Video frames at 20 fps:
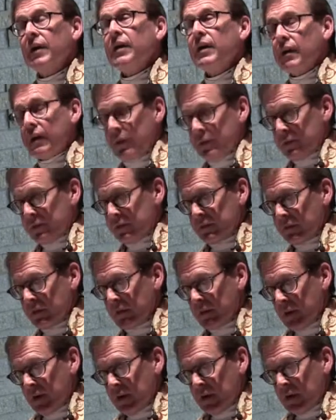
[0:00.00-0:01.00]
it is.
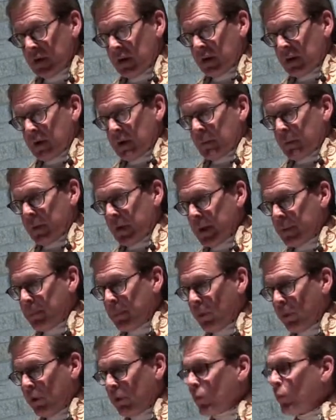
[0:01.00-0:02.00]

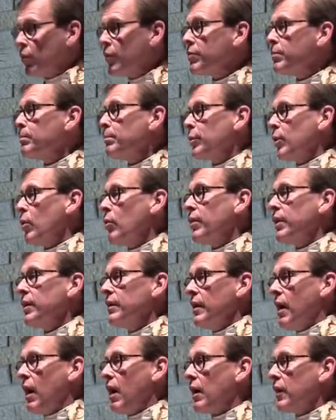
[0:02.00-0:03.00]
People with
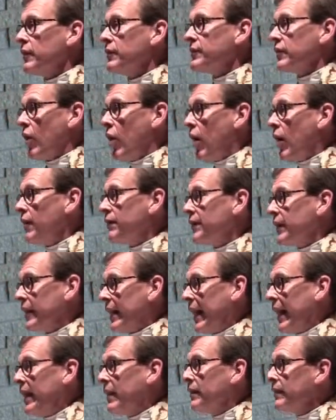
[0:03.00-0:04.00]
broken hearts often
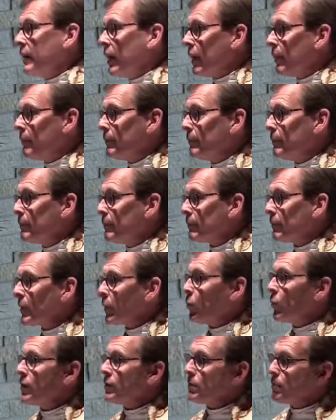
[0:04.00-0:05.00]
end up
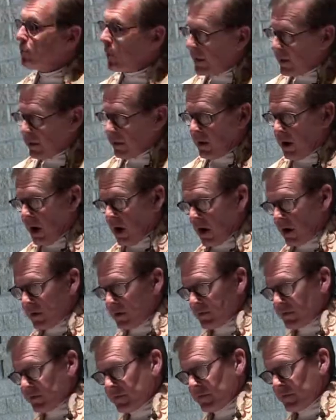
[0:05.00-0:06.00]
with bigger
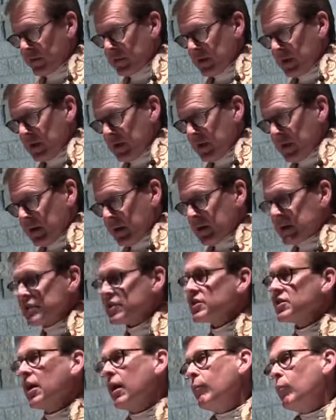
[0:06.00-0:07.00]
hearts.
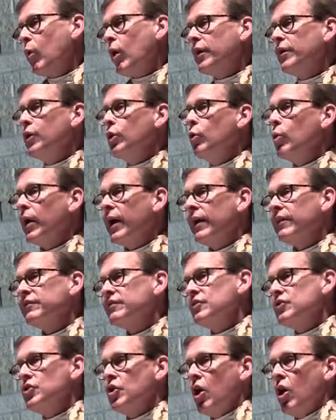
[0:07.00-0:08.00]
Someone who
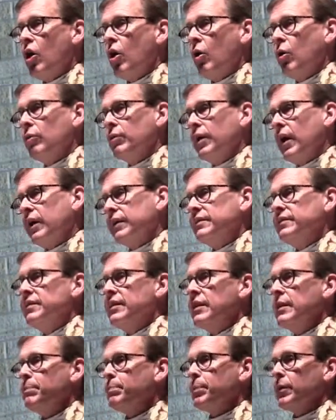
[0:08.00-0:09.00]
has known a
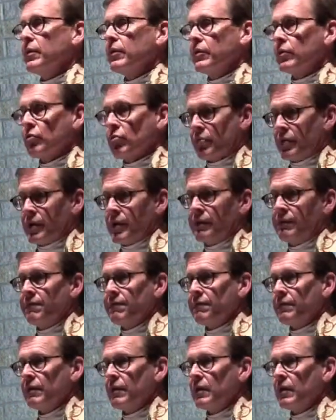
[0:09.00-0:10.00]
deep
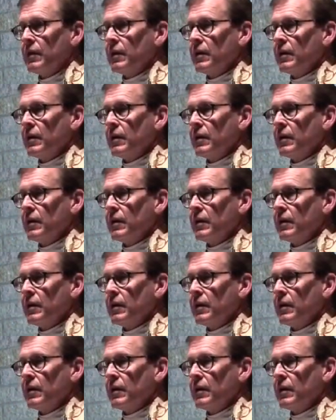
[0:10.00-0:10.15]
grief